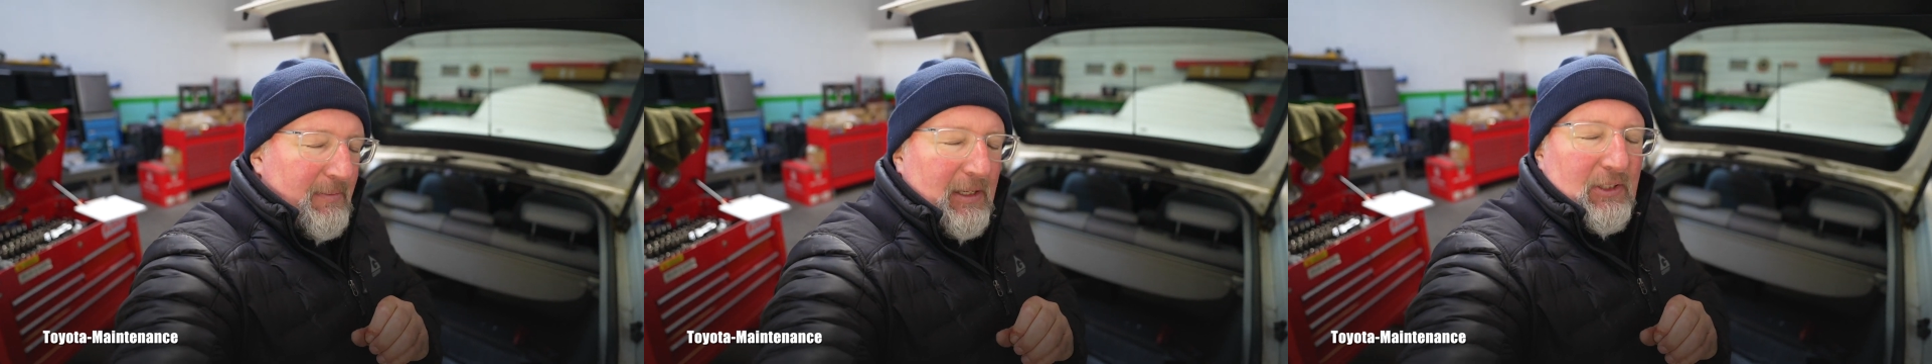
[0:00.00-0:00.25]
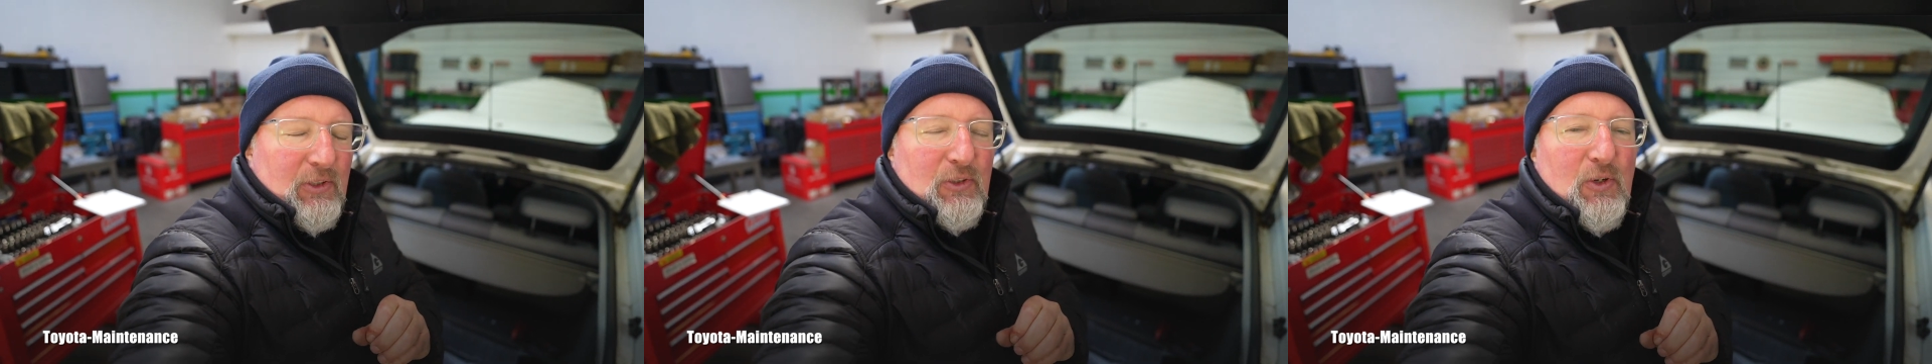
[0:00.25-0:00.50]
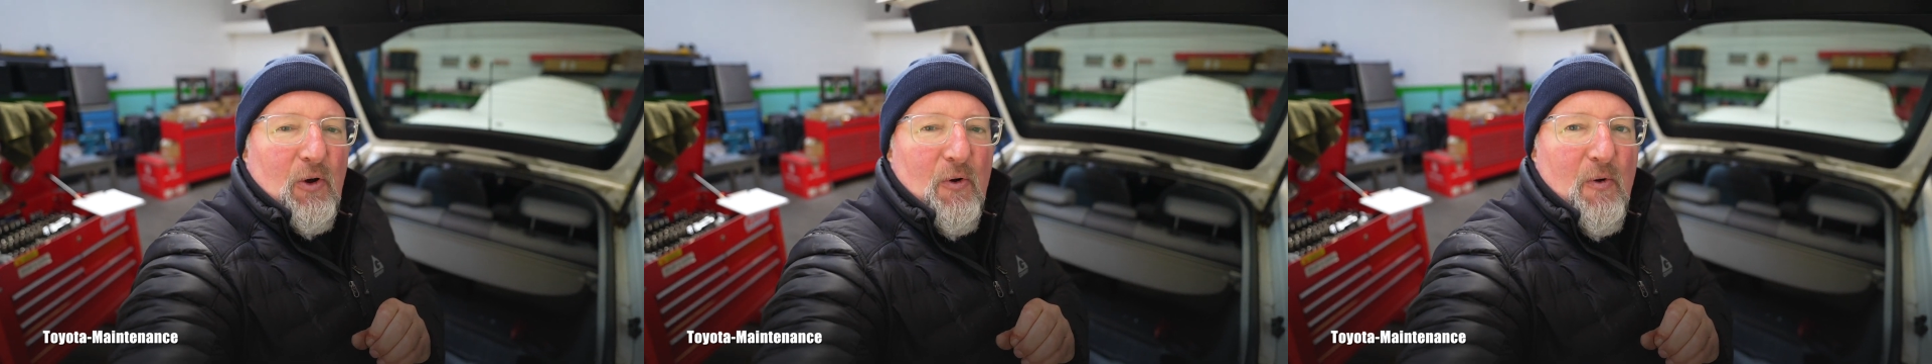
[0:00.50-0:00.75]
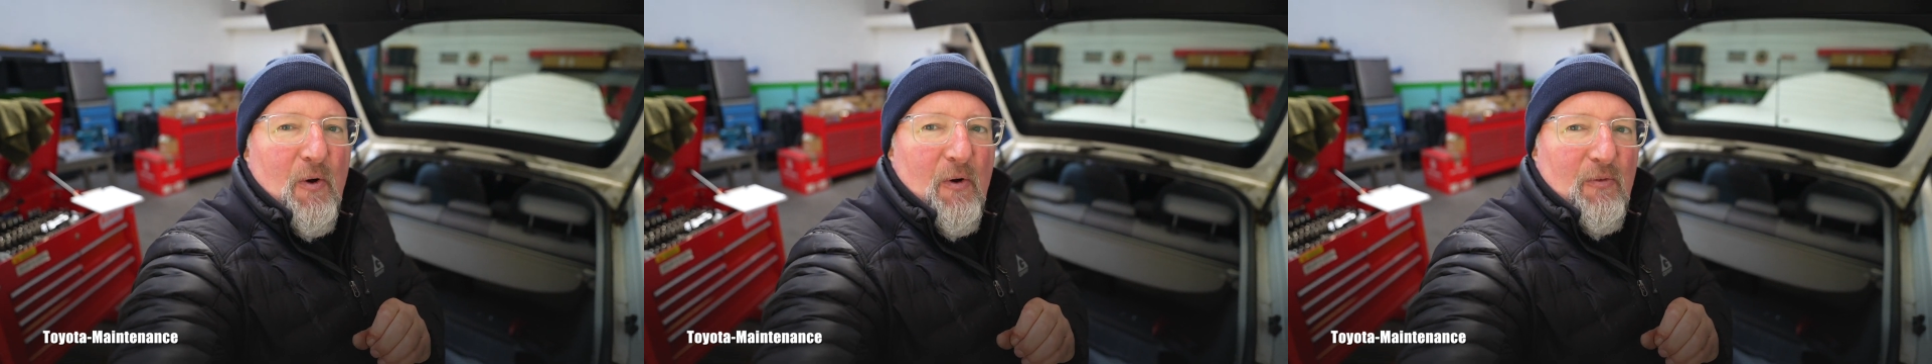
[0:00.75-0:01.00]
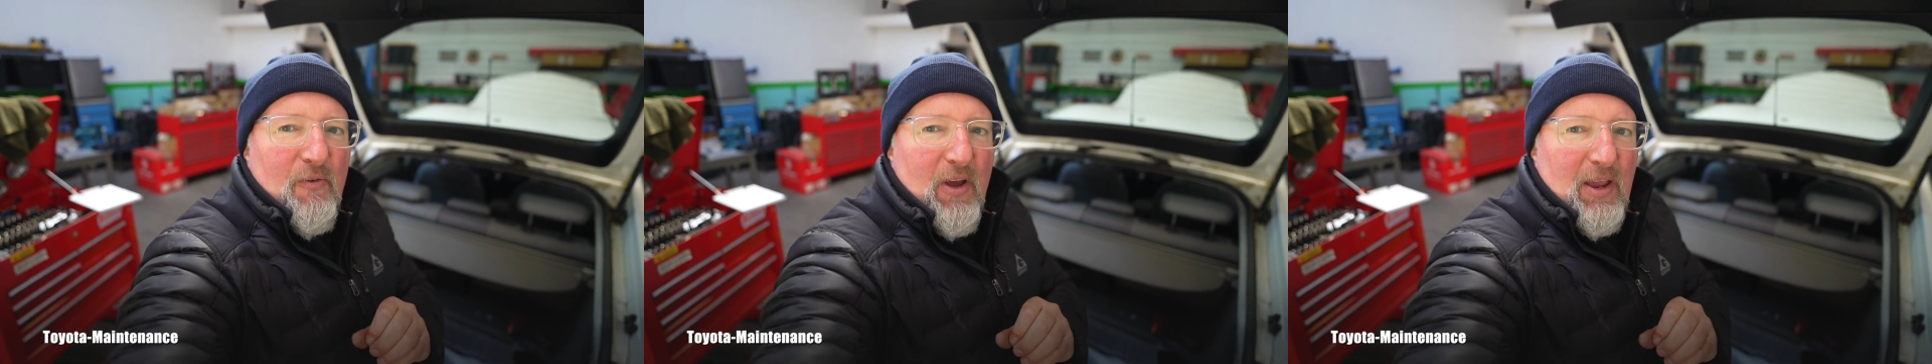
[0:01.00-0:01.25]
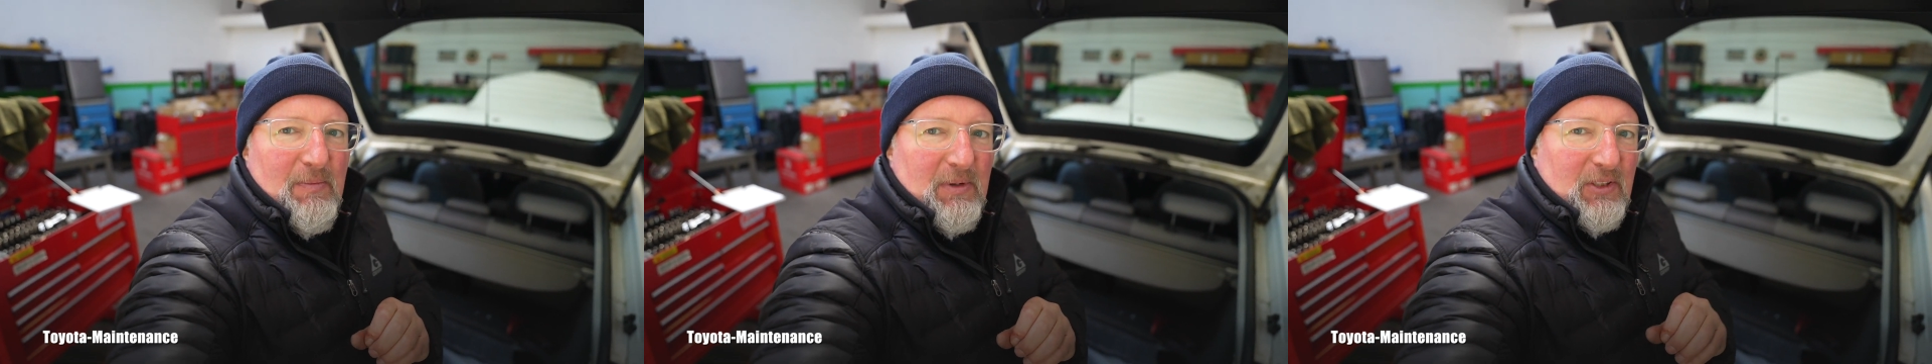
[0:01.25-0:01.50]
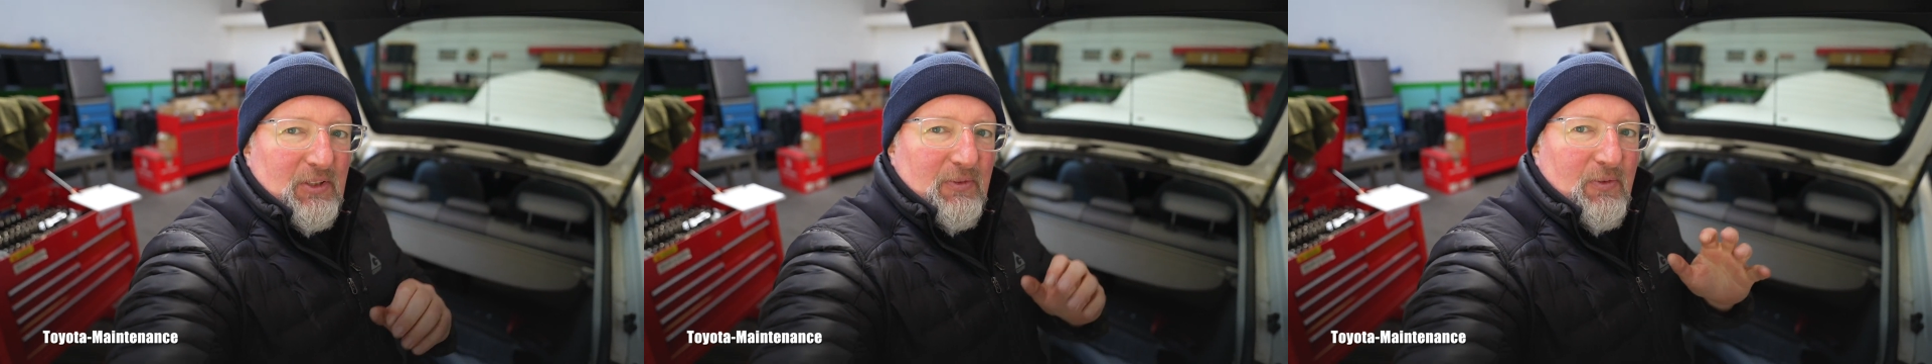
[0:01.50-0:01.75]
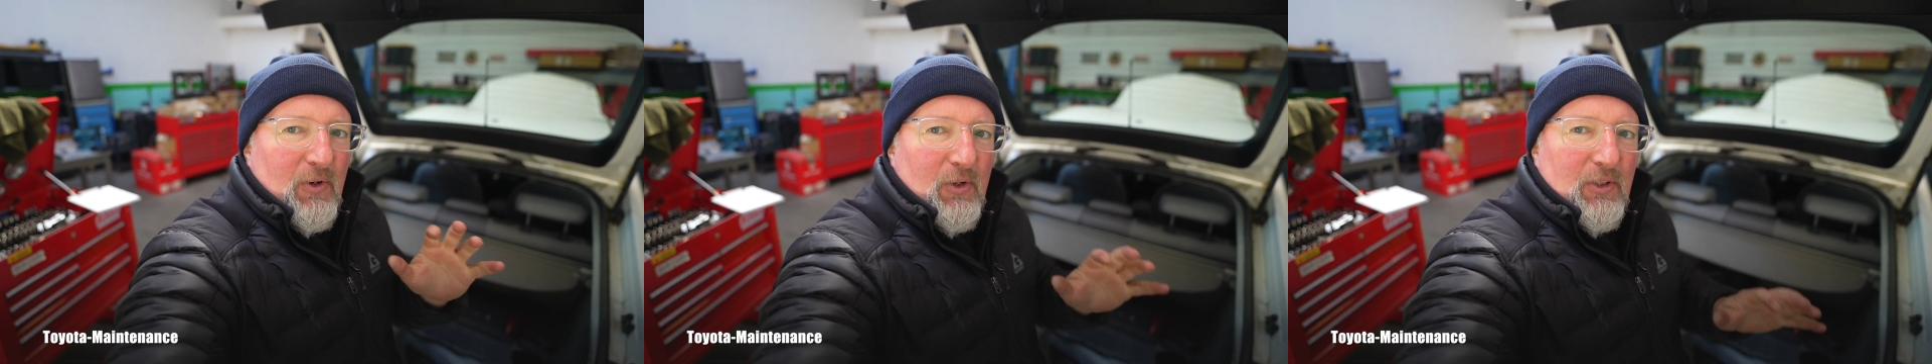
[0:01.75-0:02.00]
It's so famous
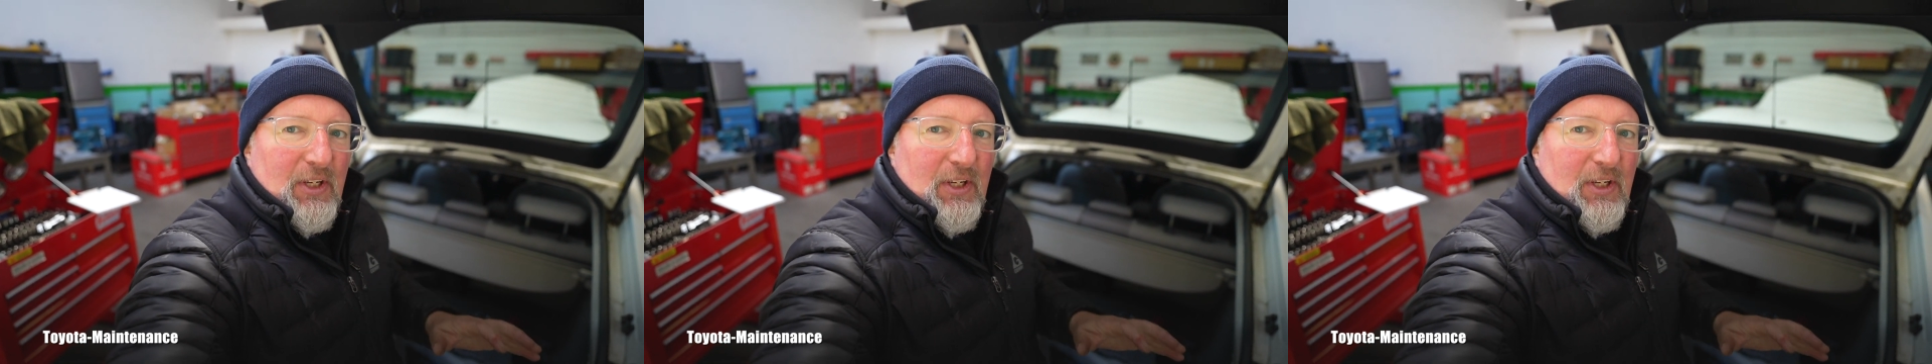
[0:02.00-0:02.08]
for